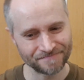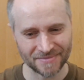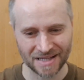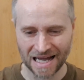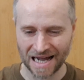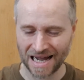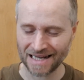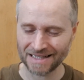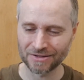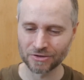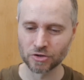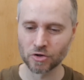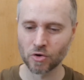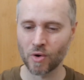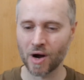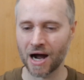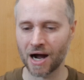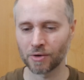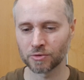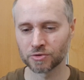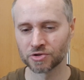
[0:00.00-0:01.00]
I don't know
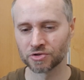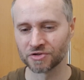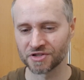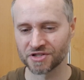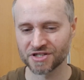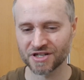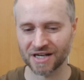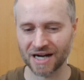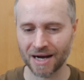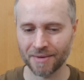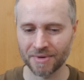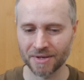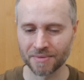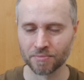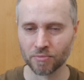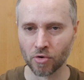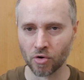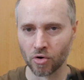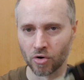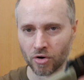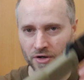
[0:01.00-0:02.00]
how to describe it
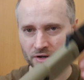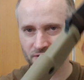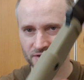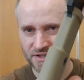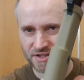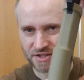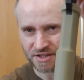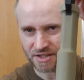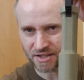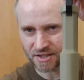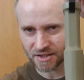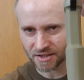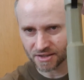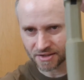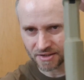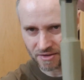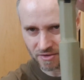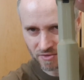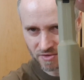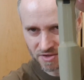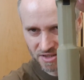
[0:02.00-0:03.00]
more. See
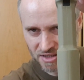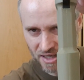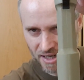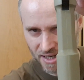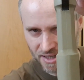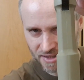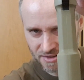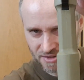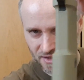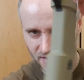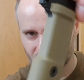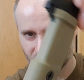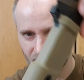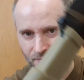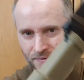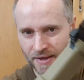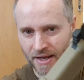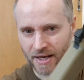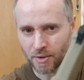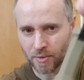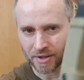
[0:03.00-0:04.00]
that those lines are.
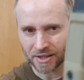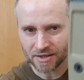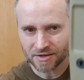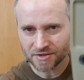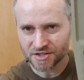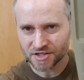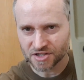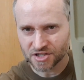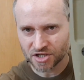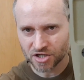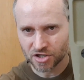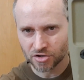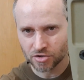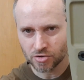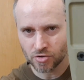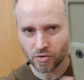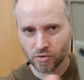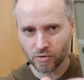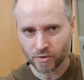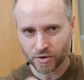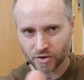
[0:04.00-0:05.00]
Anyway, there is a
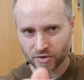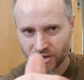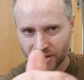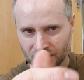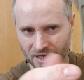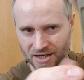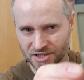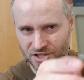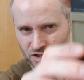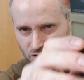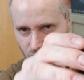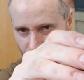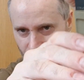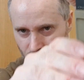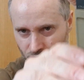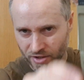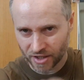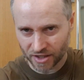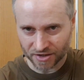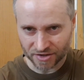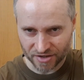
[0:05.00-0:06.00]
screw. You can unscrew it. You
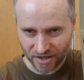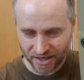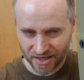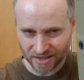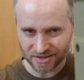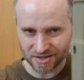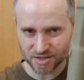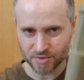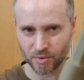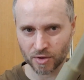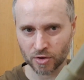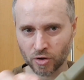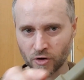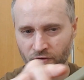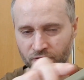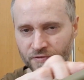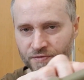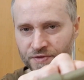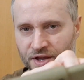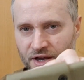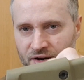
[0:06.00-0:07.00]
can take this one
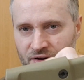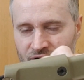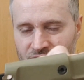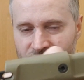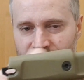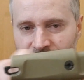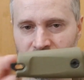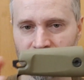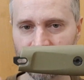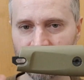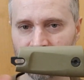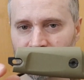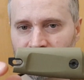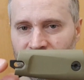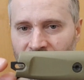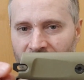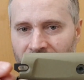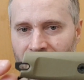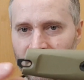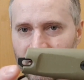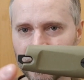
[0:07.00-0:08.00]
off. There is a
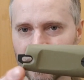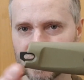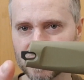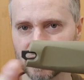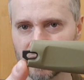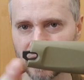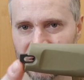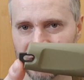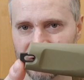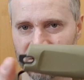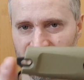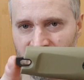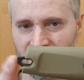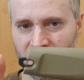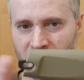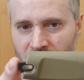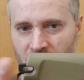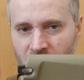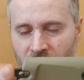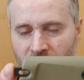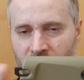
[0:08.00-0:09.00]
tail, as you can
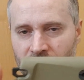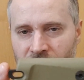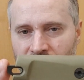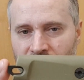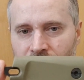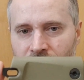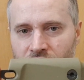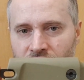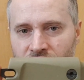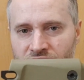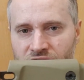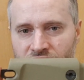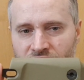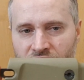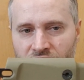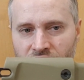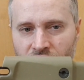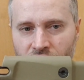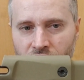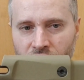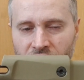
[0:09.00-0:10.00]
see, carry on
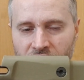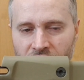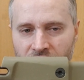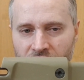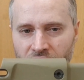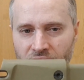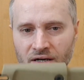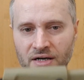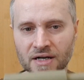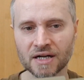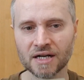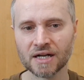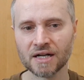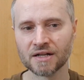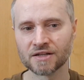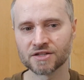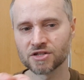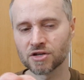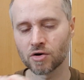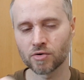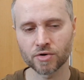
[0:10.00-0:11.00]
to here,
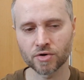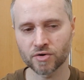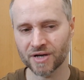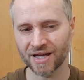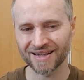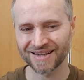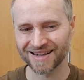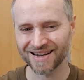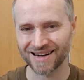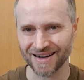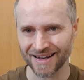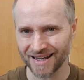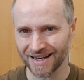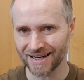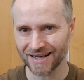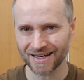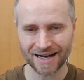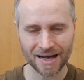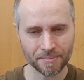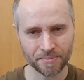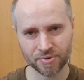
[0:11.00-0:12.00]
so you can clean
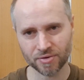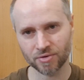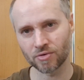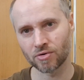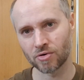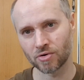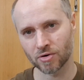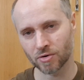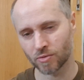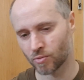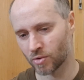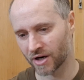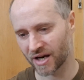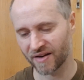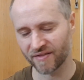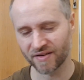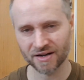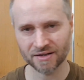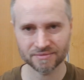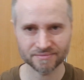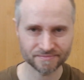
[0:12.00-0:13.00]
it up or
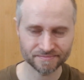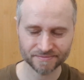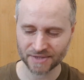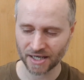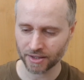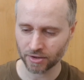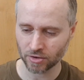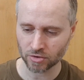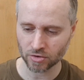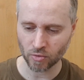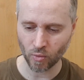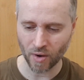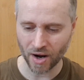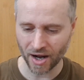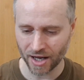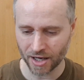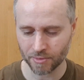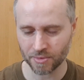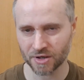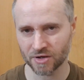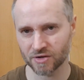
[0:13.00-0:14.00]
whatever. I don't know
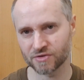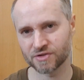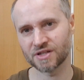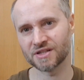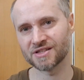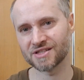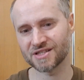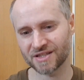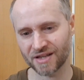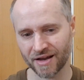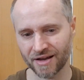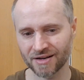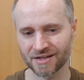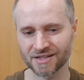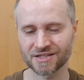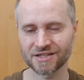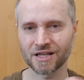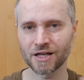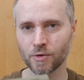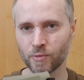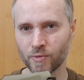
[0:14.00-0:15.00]
why, because it's stainless
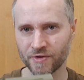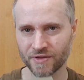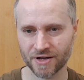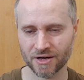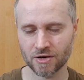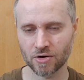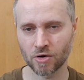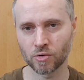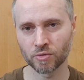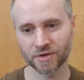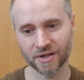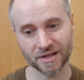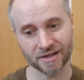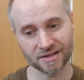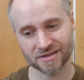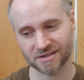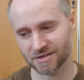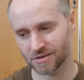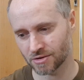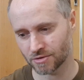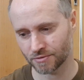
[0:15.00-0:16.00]
steel with a coating,
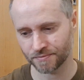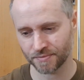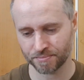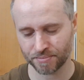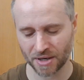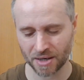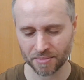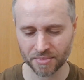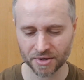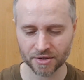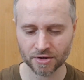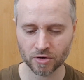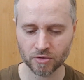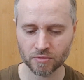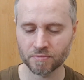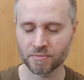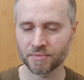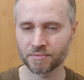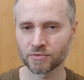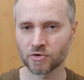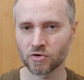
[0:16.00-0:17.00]
so probably no
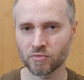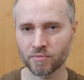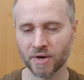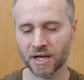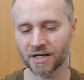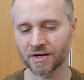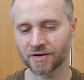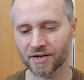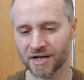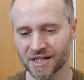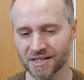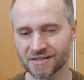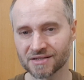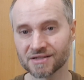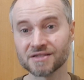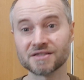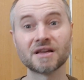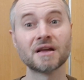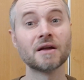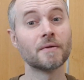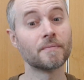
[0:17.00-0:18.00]
many
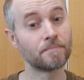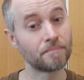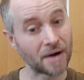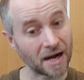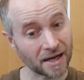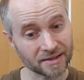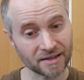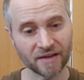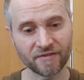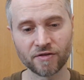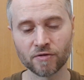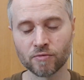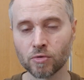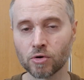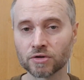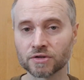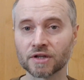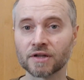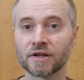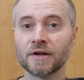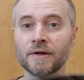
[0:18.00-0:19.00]
reasons. But if you
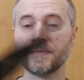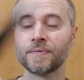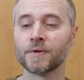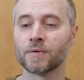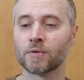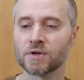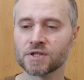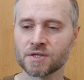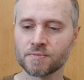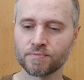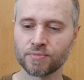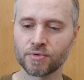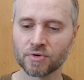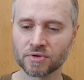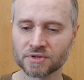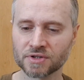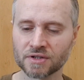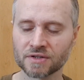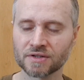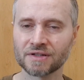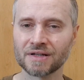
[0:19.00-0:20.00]
want it, what's
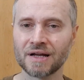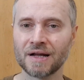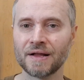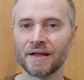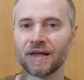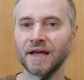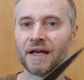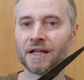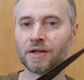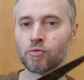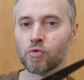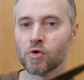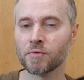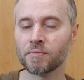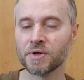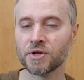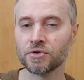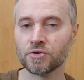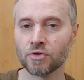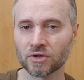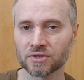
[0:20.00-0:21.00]
important, it will
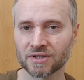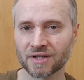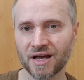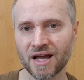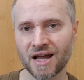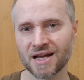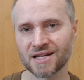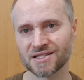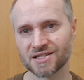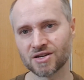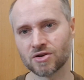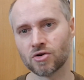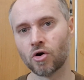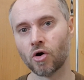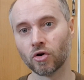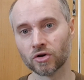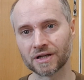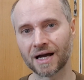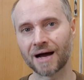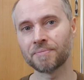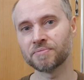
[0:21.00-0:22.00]
be not as
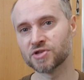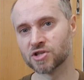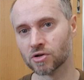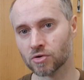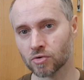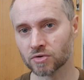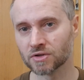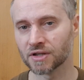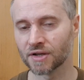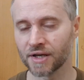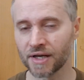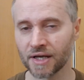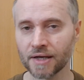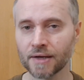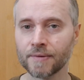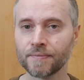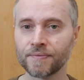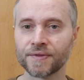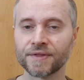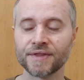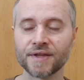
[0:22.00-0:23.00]
cold,
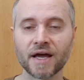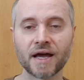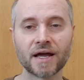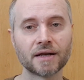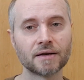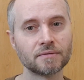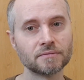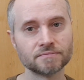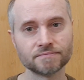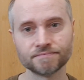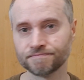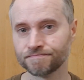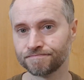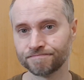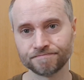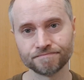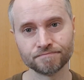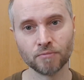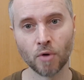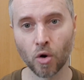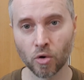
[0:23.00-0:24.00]
absolutely, than
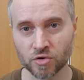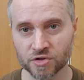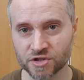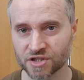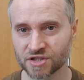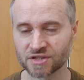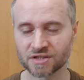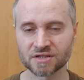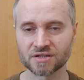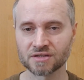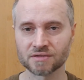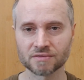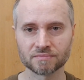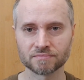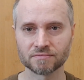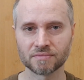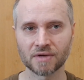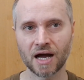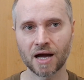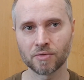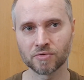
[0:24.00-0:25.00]
most,
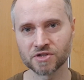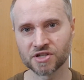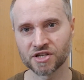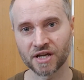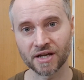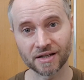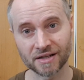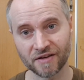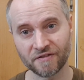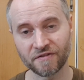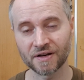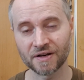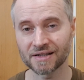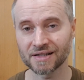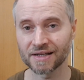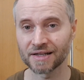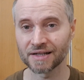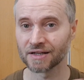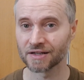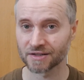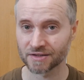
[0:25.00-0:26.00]
I would say,
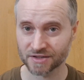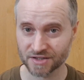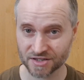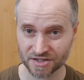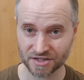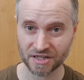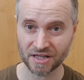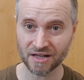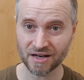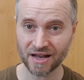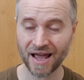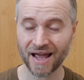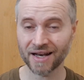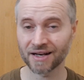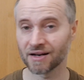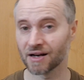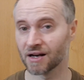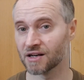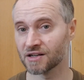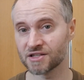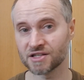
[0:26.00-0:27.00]
definitely the steel
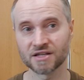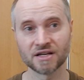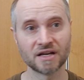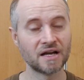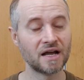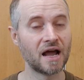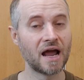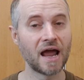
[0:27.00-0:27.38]
handles.